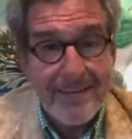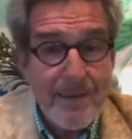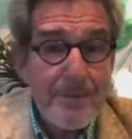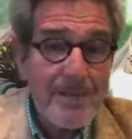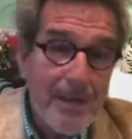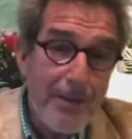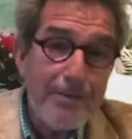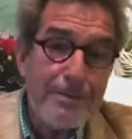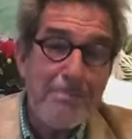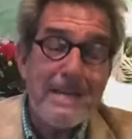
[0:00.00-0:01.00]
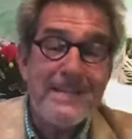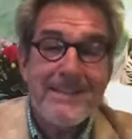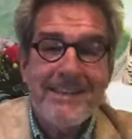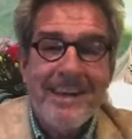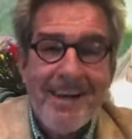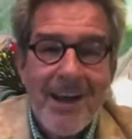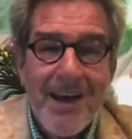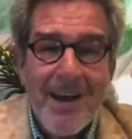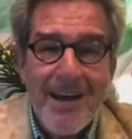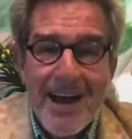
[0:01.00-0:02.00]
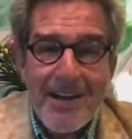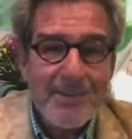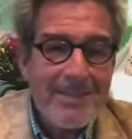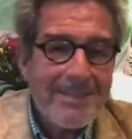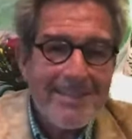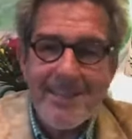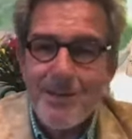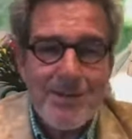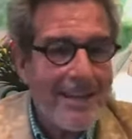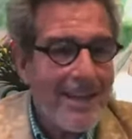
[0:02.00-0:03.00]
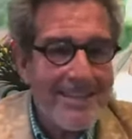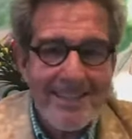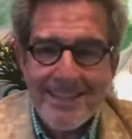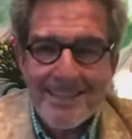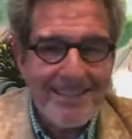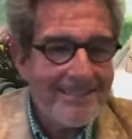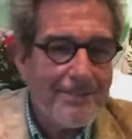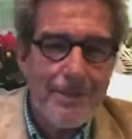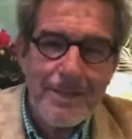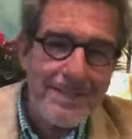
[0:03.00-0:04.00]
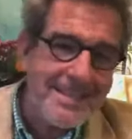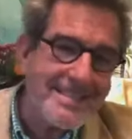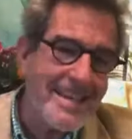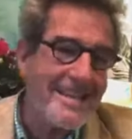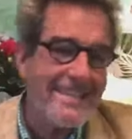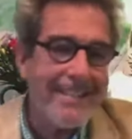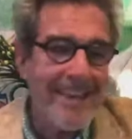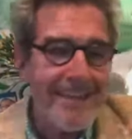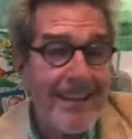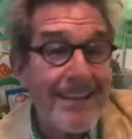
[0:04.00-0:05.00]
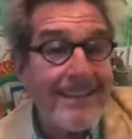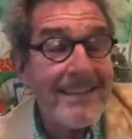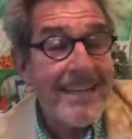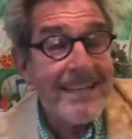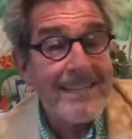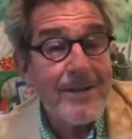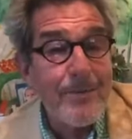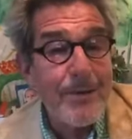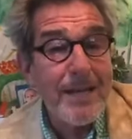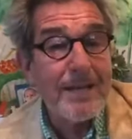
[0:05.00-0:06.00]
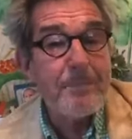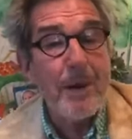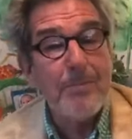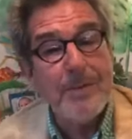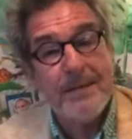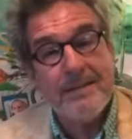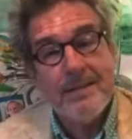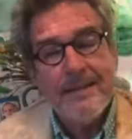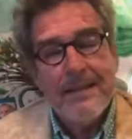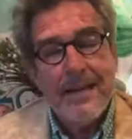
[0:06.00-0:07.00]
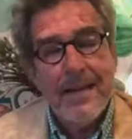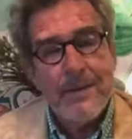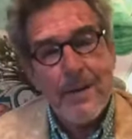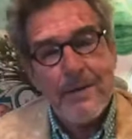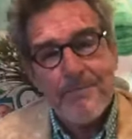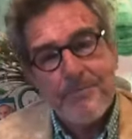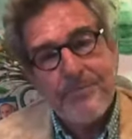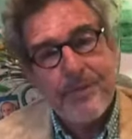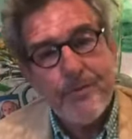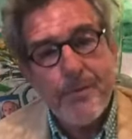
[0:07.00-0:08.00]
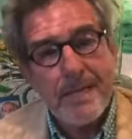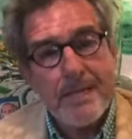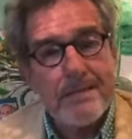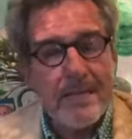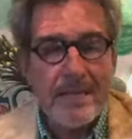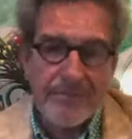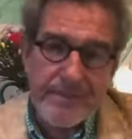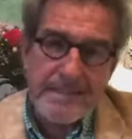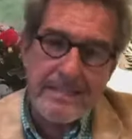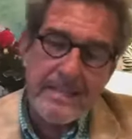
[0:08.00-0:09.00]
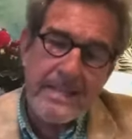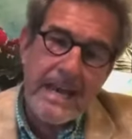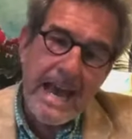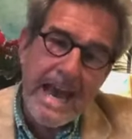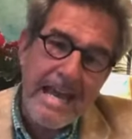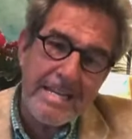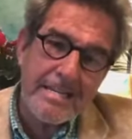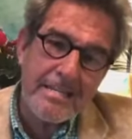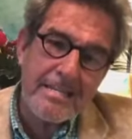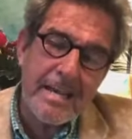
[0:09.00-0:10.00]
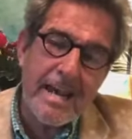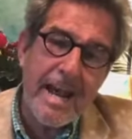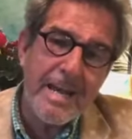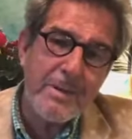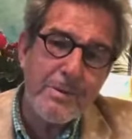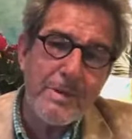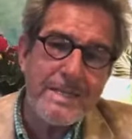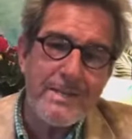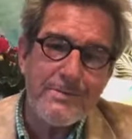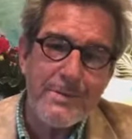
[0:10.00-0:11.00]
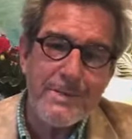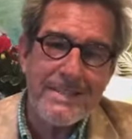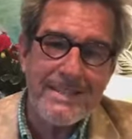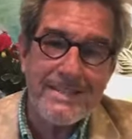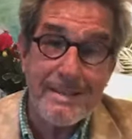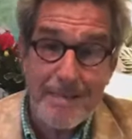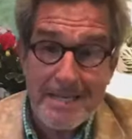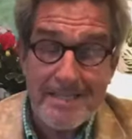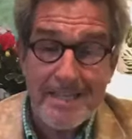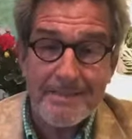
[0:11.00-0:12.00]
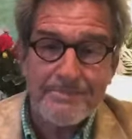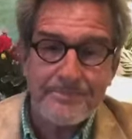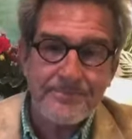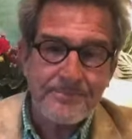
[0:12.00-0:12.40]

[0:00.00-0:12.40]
know it's COVID, but are out socializing, doing this, that, and the other, and it's not really appropriate. Anyway, for me, it fits, and I always look forward to this immensely.